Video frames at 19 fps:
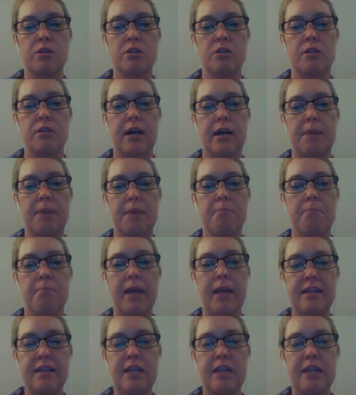
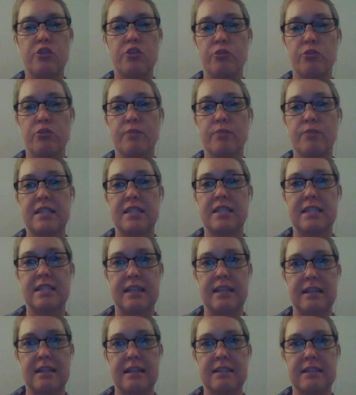Monday, June
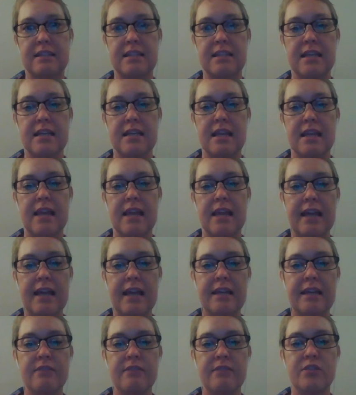6th. That
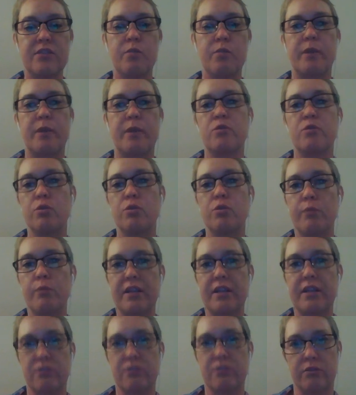gives you about 2
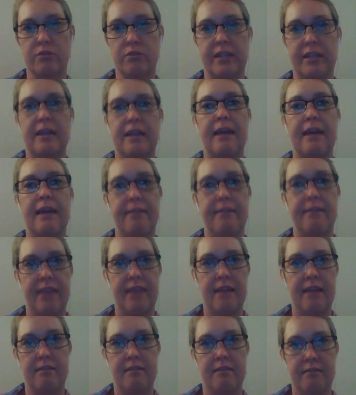weeks early, and
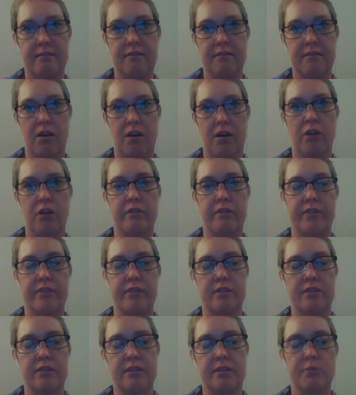then all of
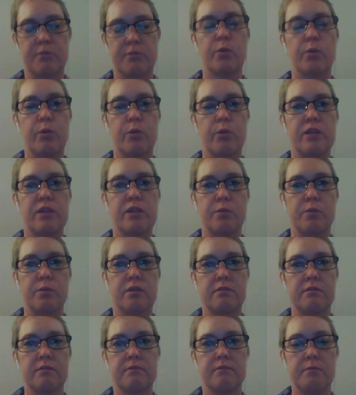the subsequent weeks
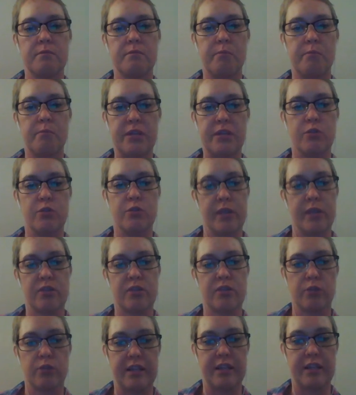will be 2 weeks
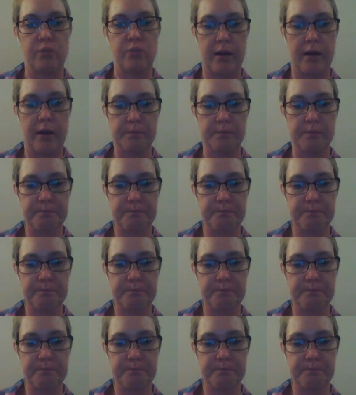early as well.